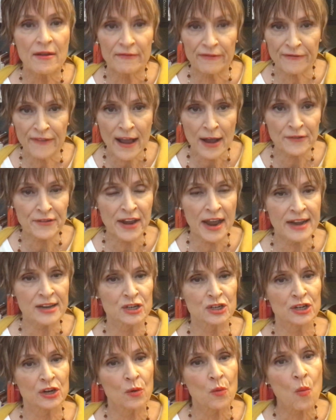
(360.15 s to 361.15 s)

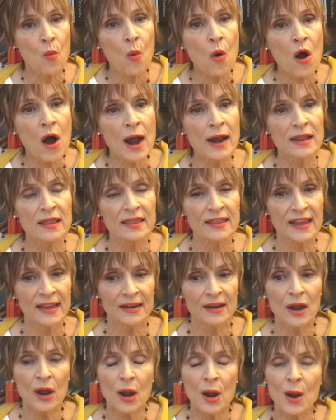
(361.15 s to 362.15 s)
foundation, one
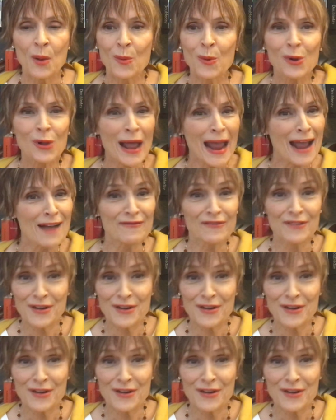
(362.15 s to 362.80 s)
that will have